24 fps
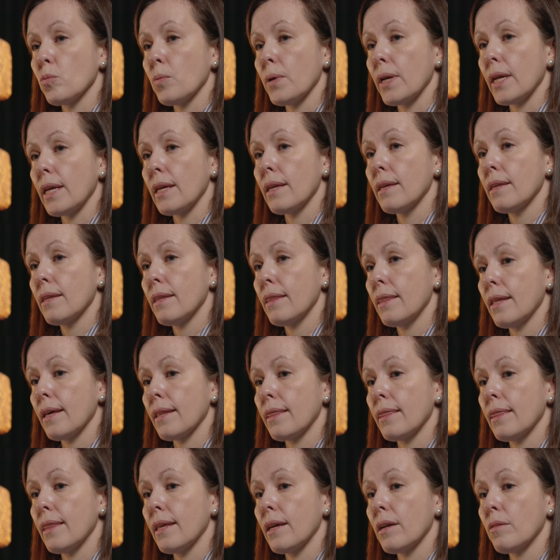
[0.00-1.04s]
a way
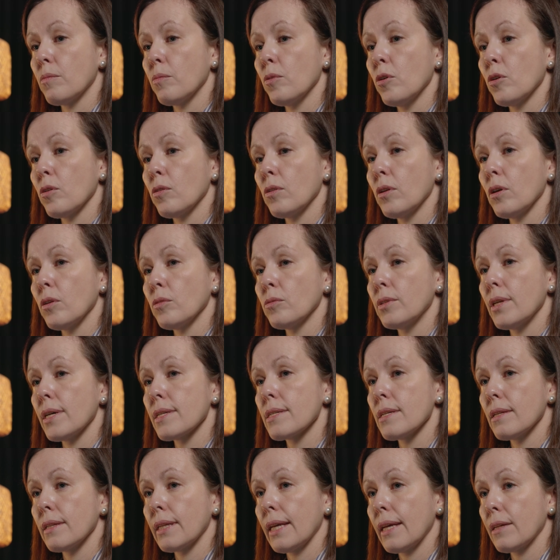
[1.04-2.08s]
that their workload
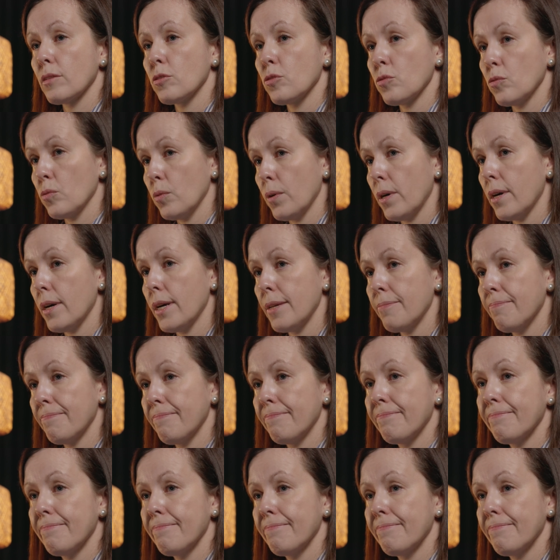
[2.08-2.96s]
doesn't get too high.